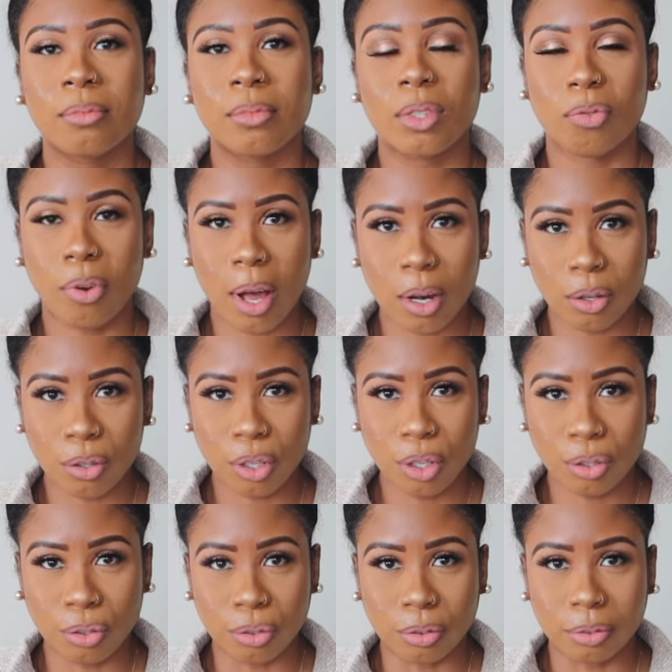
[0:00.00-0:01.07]
to follow
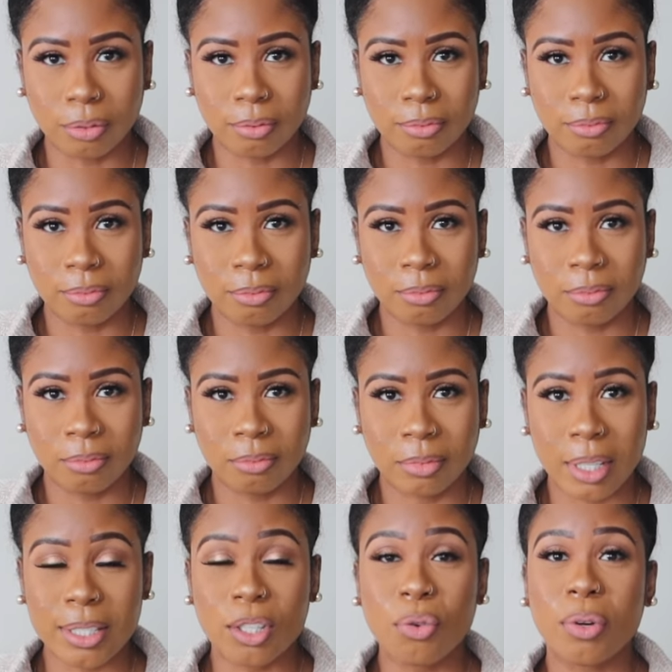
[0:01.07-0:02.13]
you
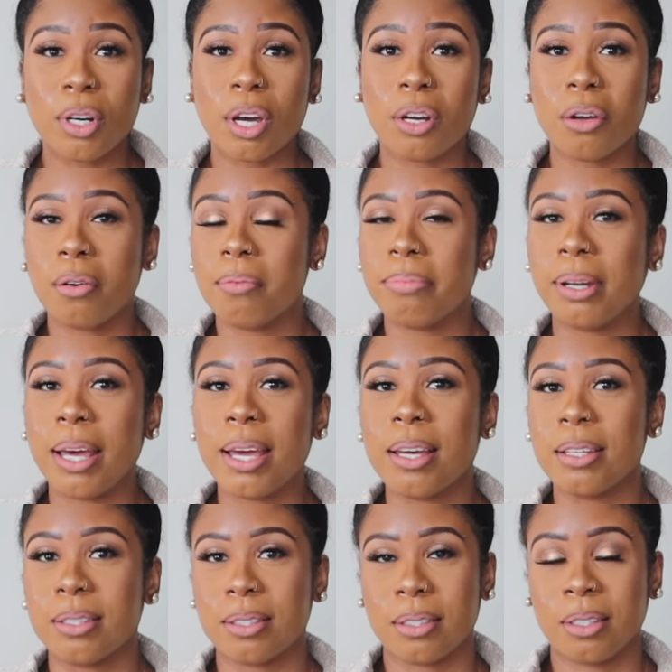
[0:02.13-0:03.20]
into an unknown
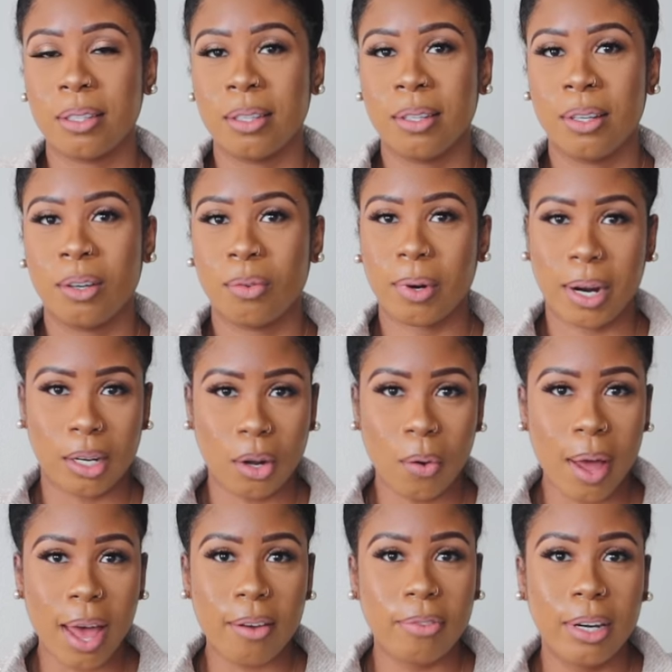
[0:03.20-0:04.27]
place where I don't
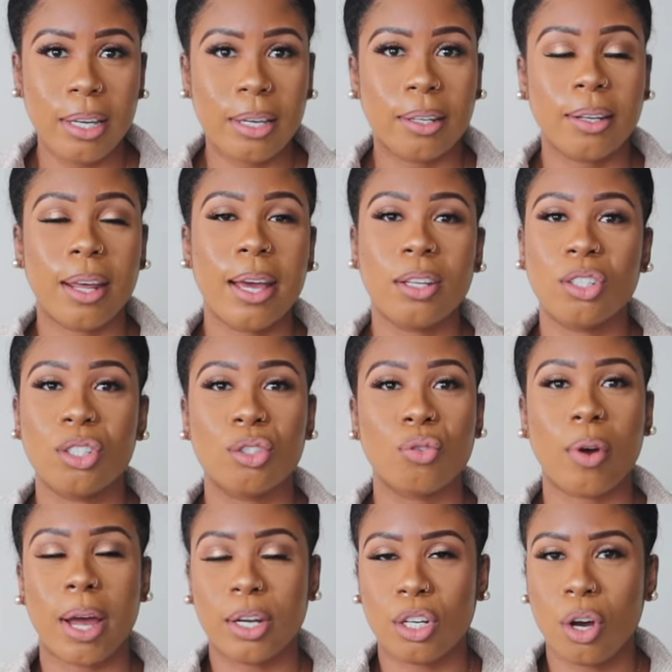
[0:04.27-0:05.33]
have any connections,
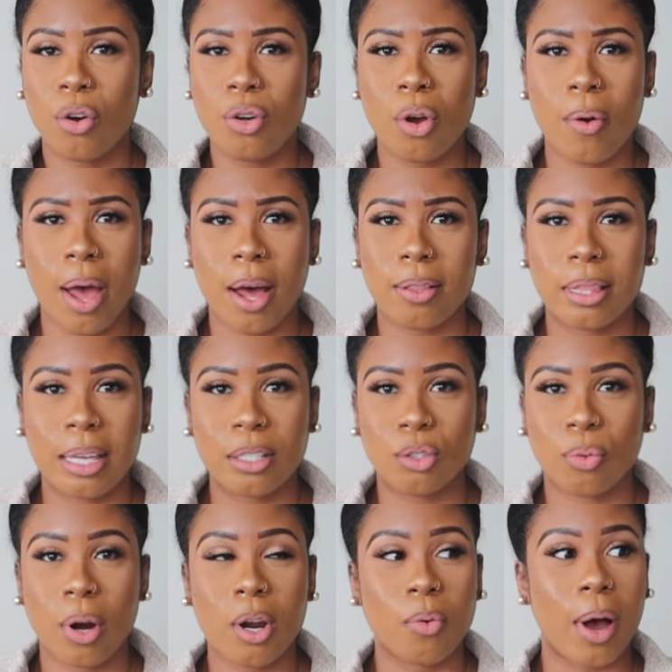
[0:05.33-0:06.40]
where I don't know how things
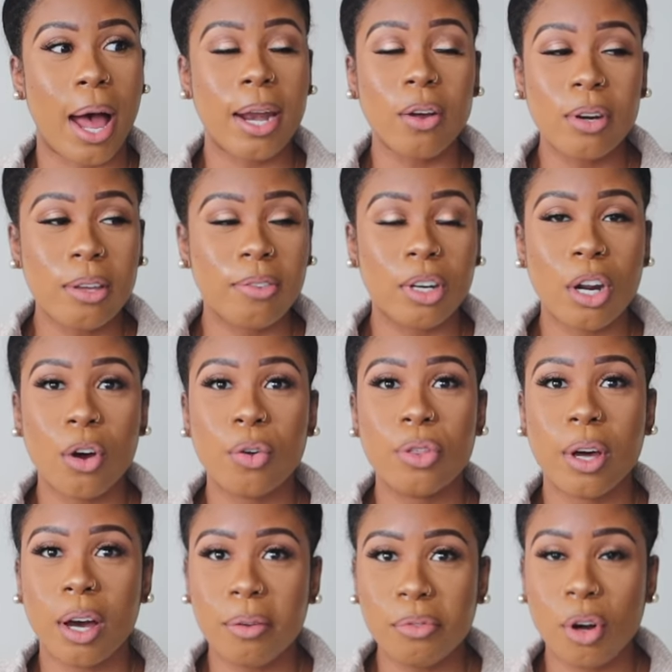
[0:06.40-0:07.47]
work, where I don't even know
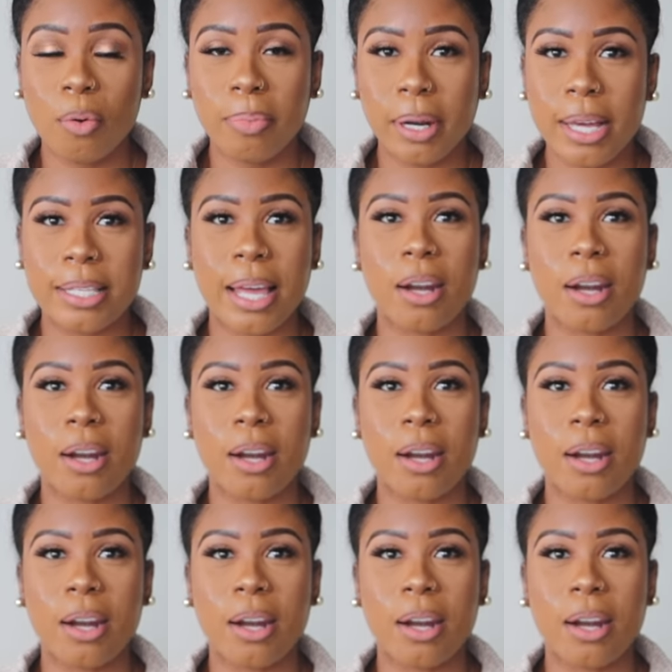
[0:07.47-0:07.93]
the unknown place.